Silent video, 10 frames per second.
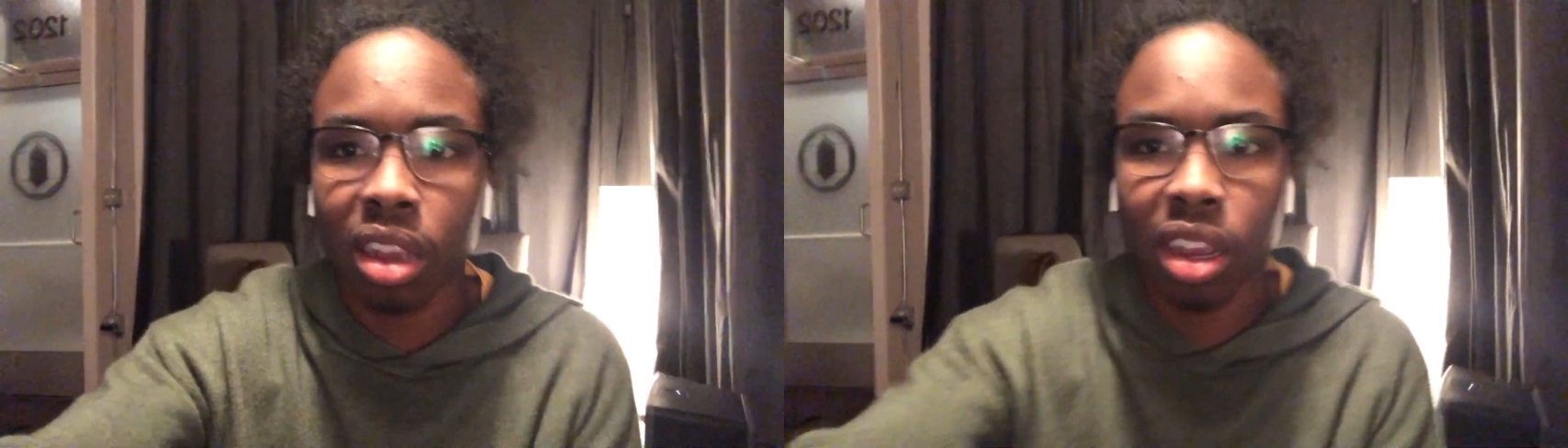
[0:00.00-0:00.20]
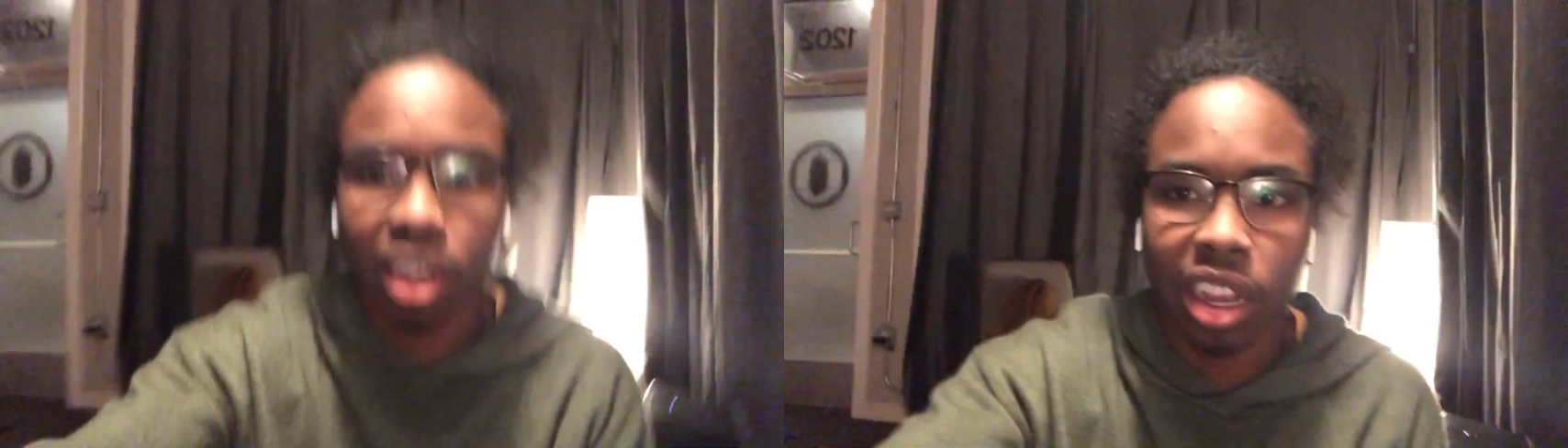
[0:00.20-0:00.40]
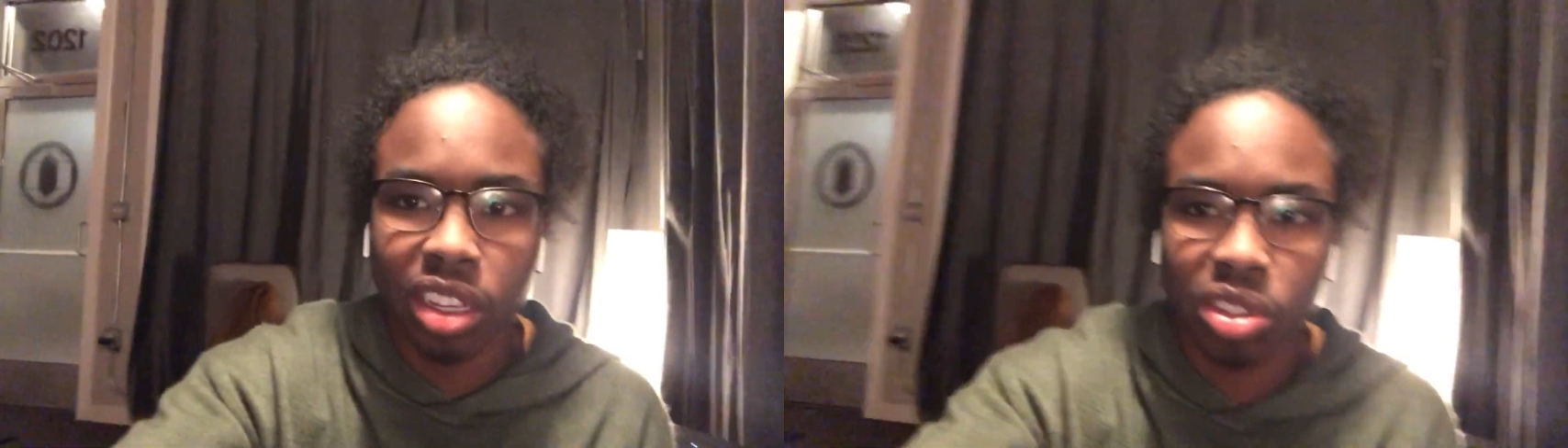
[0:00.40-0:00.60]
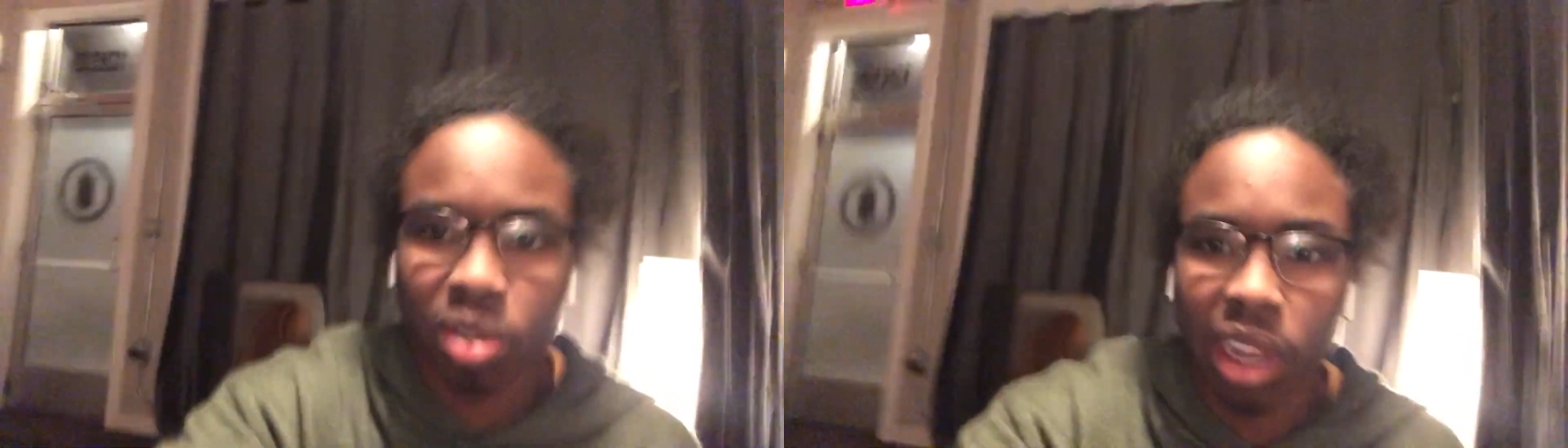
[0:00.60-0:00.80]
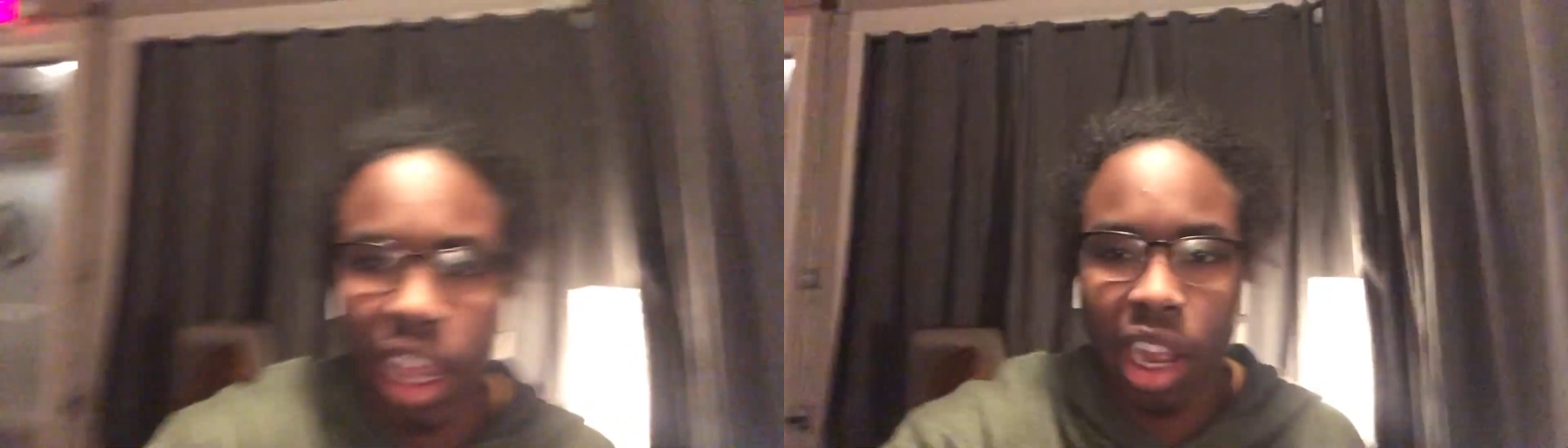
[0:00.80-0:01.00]
Alright, so
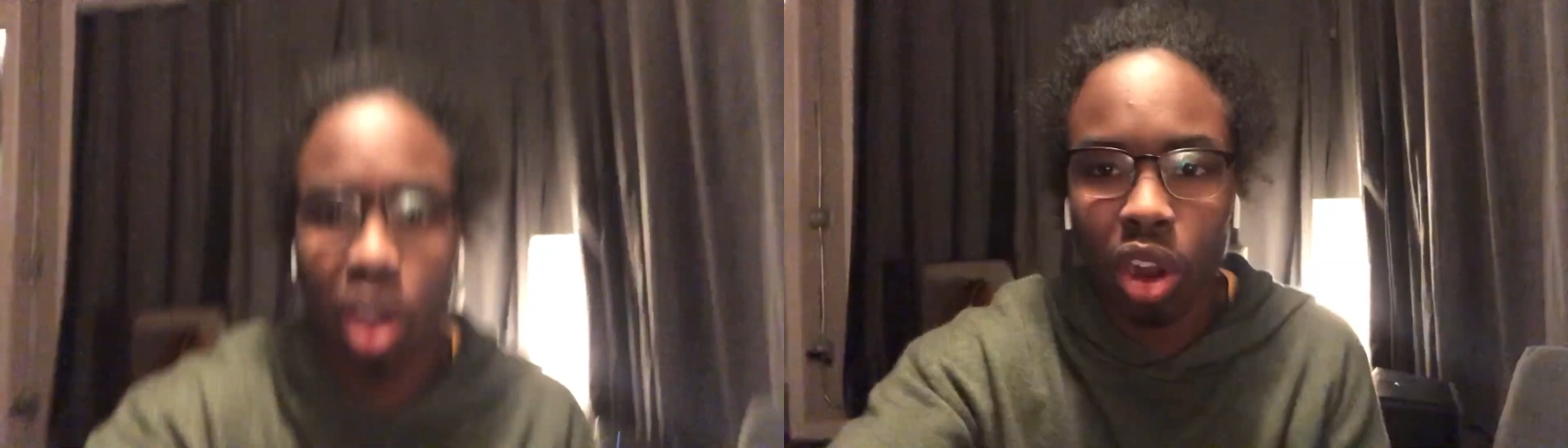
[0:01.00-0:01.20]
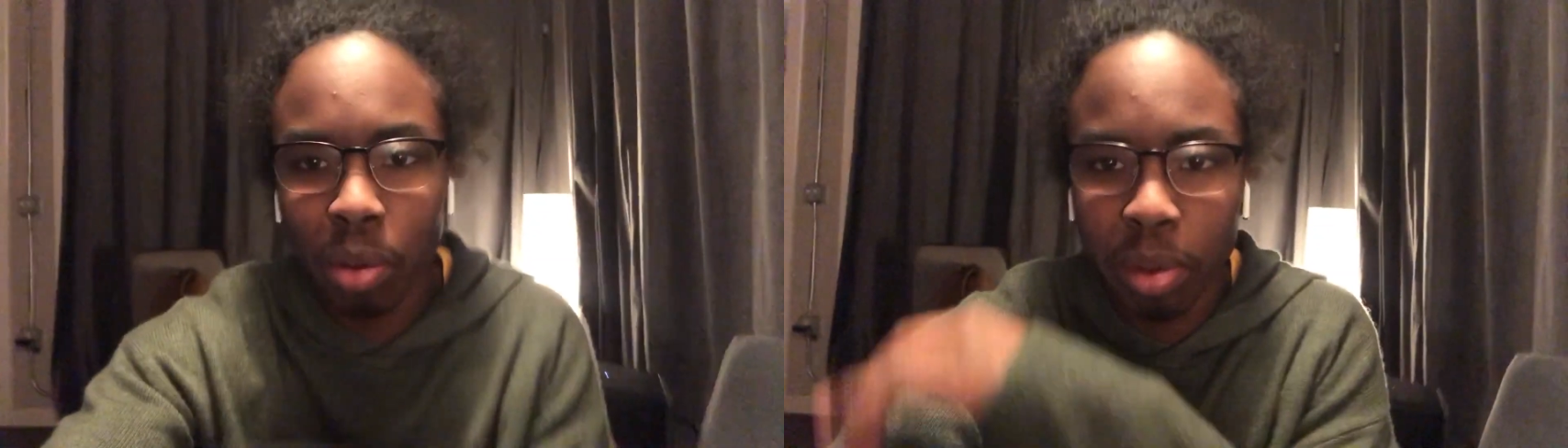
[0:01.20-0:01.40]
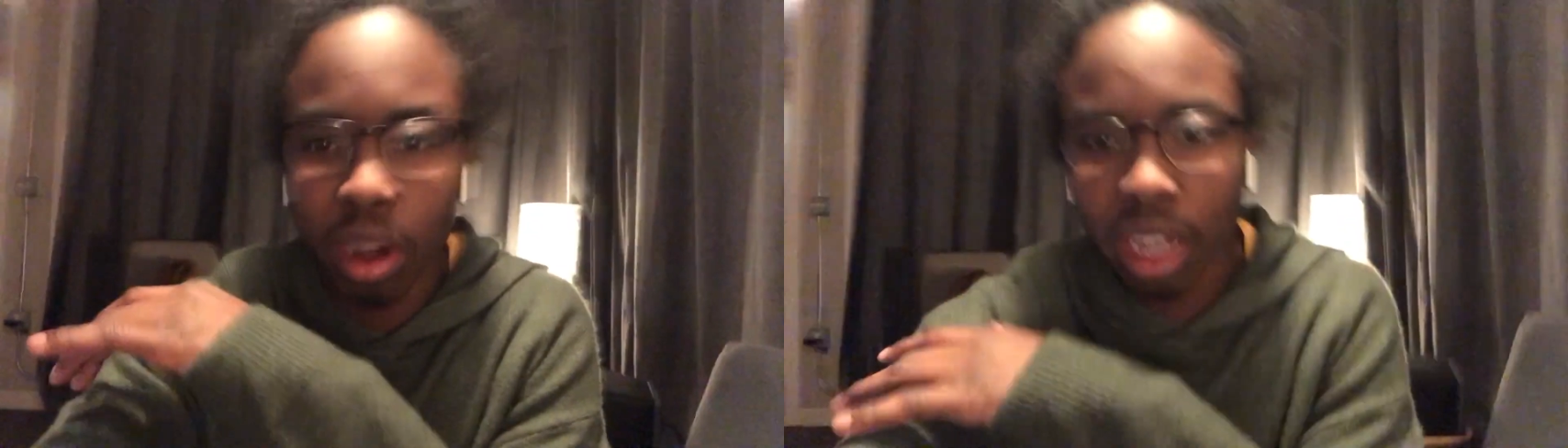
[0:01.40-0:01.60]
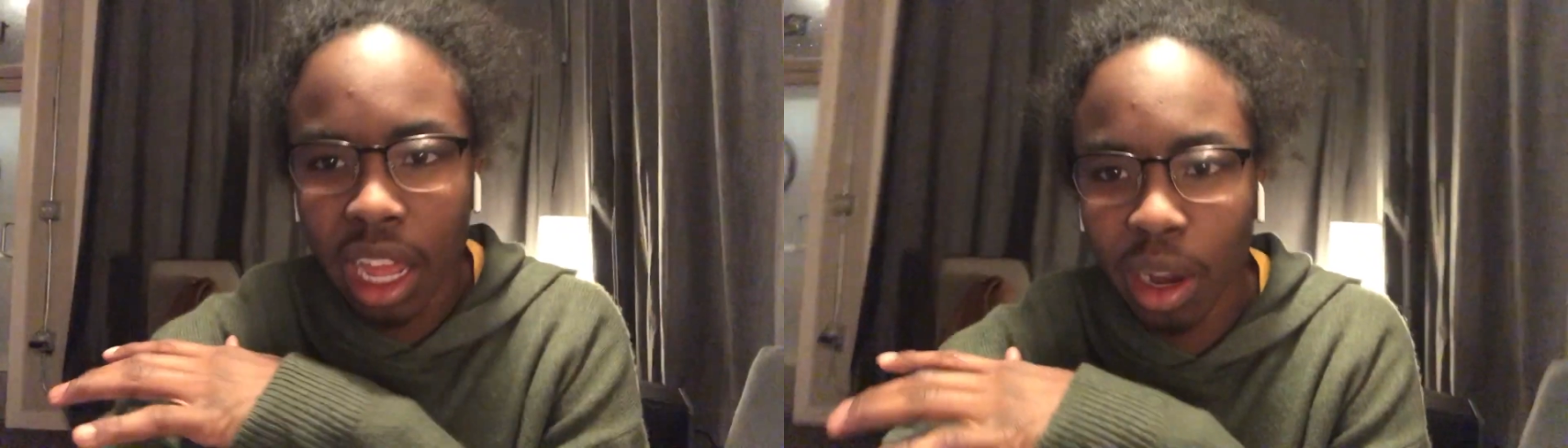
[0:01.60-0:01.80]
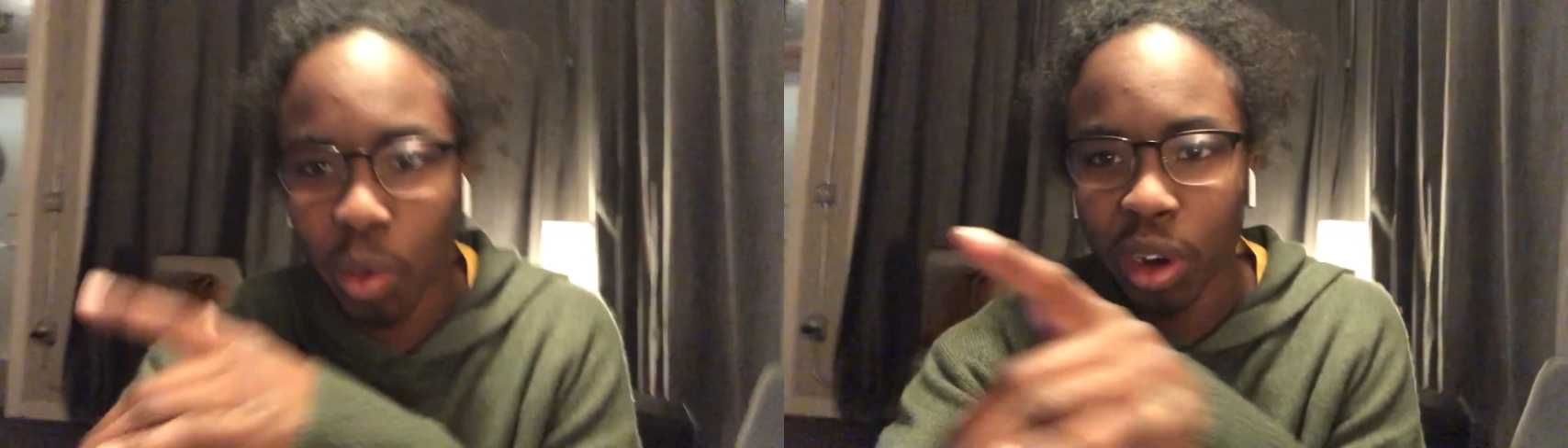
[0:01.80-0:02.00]
I got caught up on a
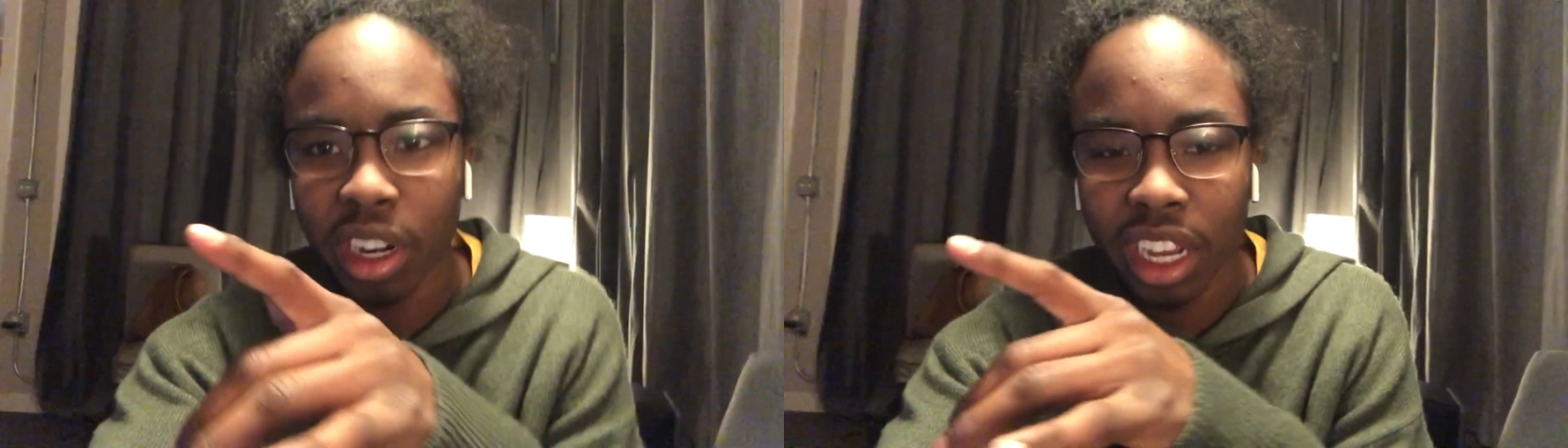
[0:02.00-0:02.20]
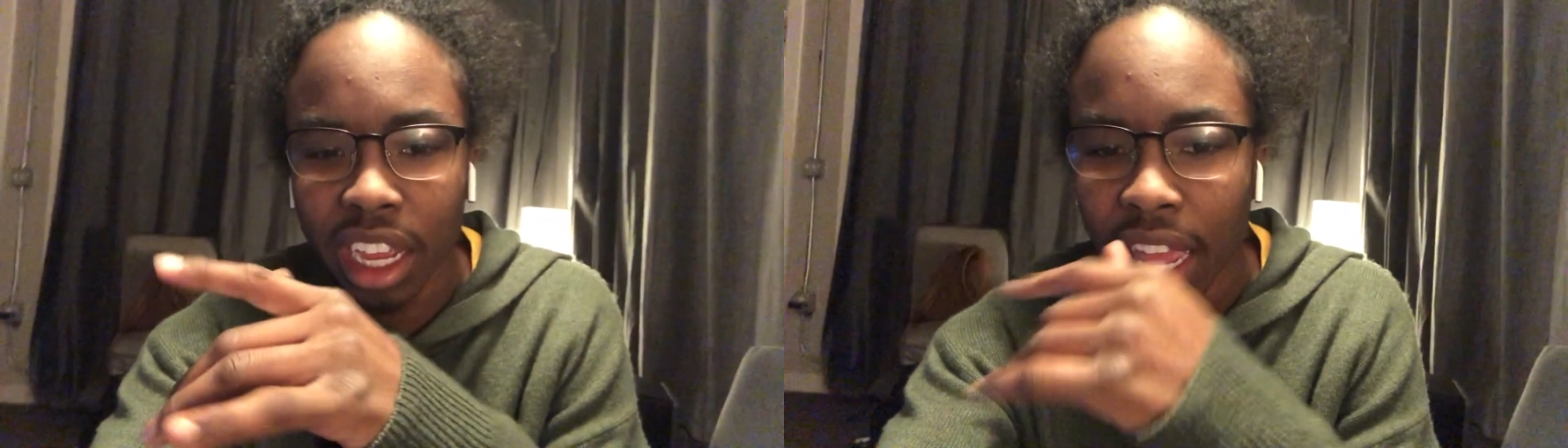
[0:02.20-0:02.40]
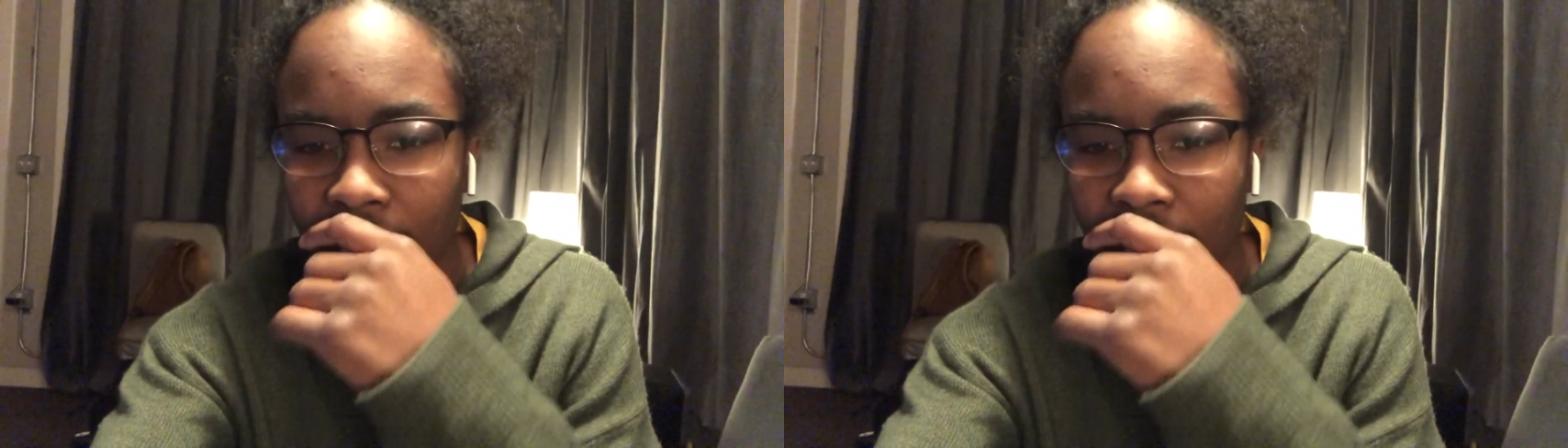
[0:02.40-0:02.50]
lot of work